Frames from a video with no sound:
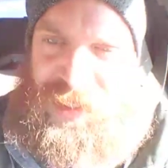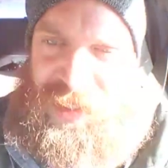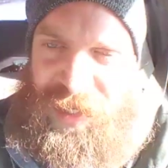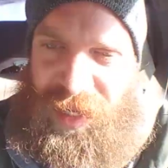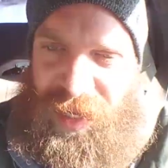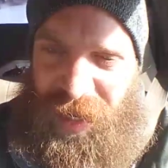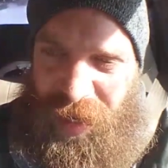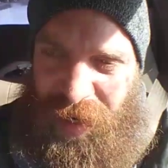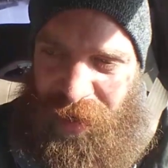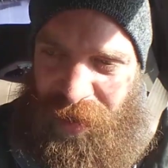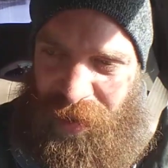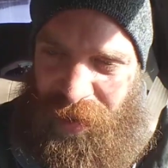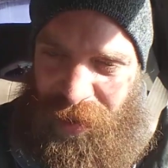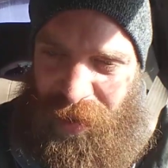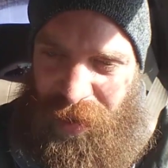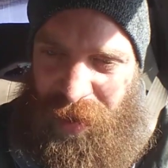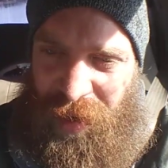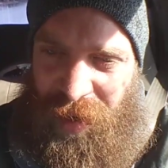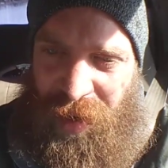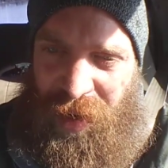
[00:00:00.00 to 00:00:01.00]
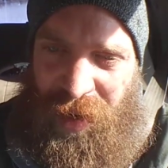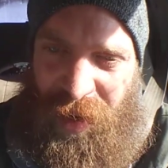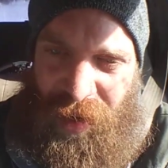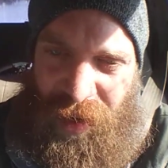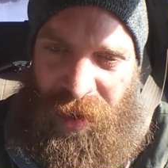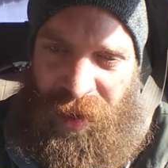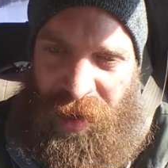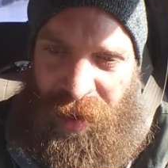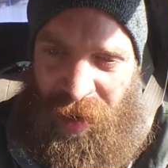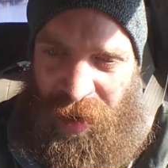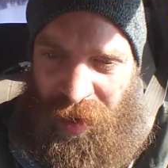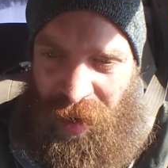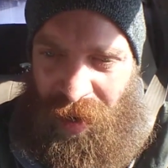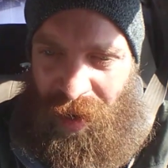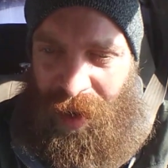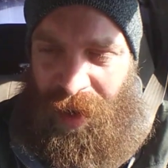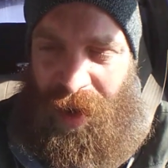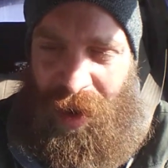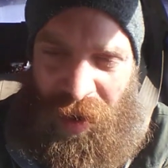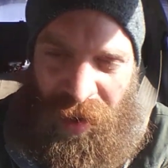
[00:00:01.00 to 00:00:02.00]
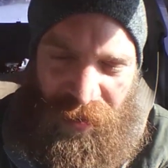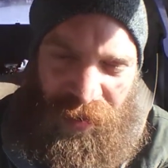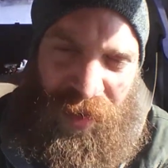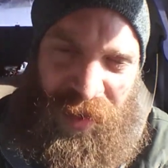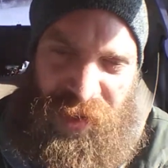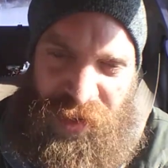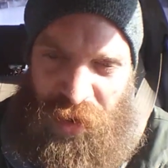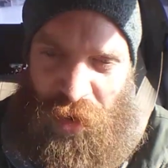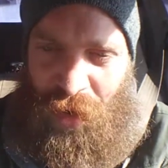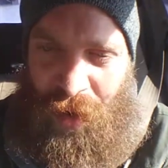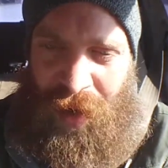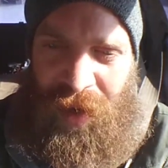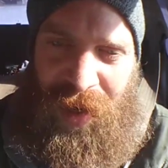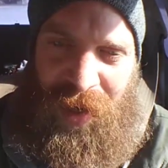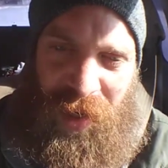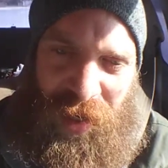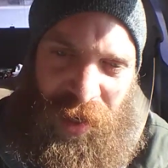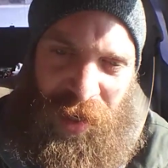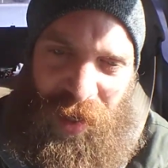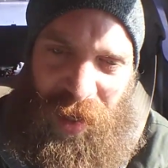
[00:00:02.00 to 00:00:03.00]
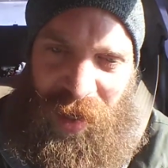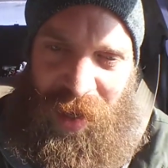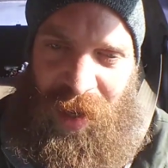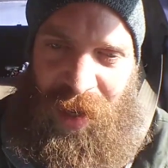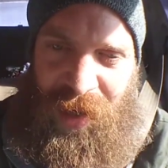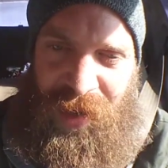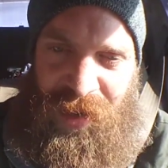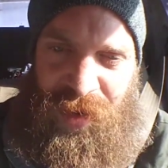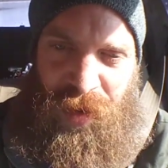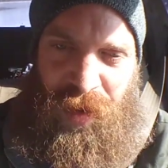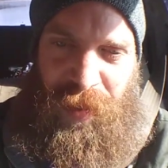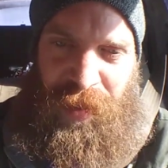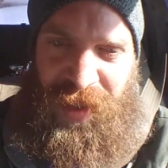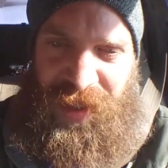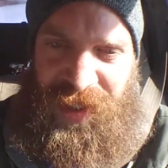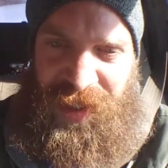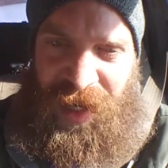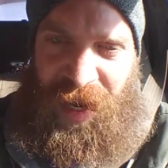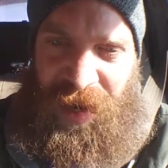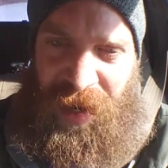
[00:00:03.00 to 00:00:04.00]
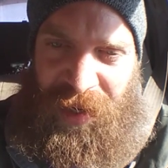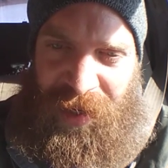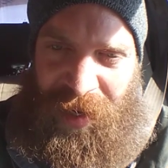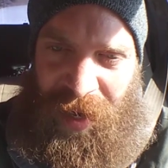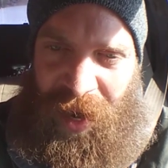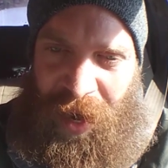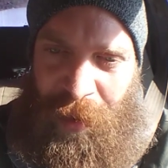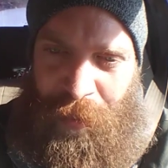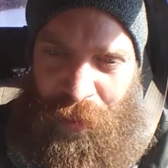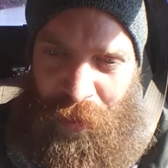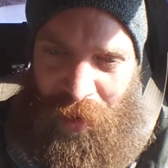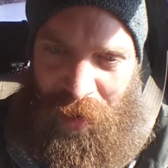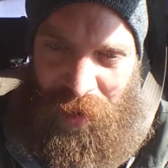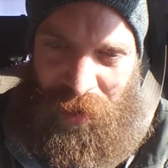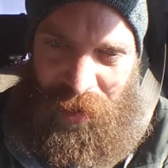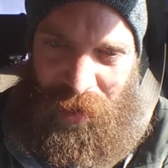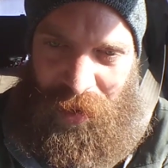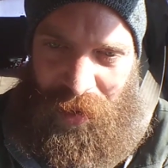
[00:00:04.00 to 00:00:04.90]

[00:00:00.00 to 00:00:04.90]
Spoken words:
skin and they turn it into a Masonic apron.